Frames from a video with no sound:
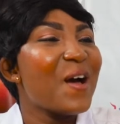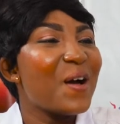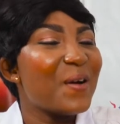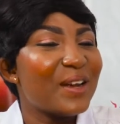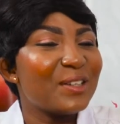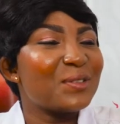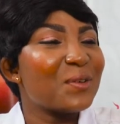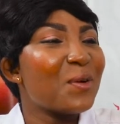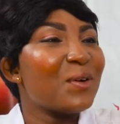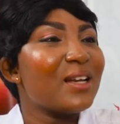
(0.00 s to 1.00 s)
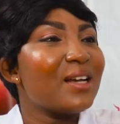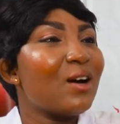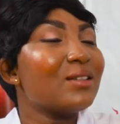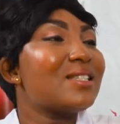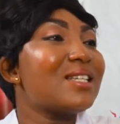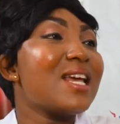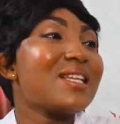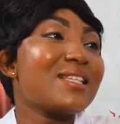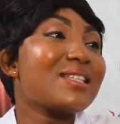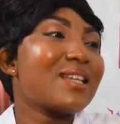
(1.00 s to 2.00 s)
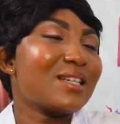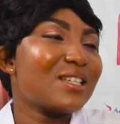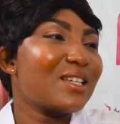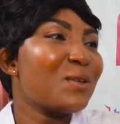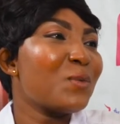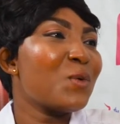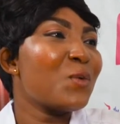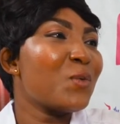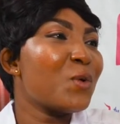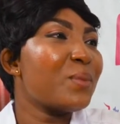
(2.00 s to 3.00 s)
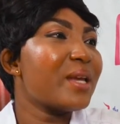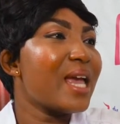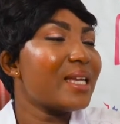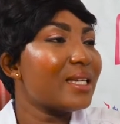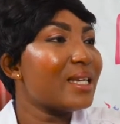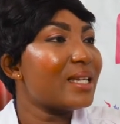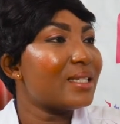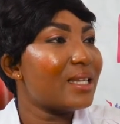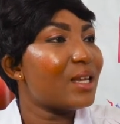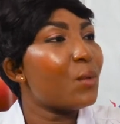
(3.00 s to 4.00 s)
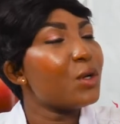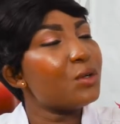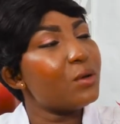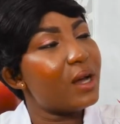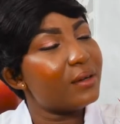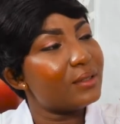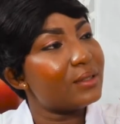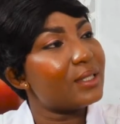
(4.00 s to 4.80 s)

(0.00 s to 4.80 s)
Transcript: All right. So on today's section, we'll be ending it here. What do you have to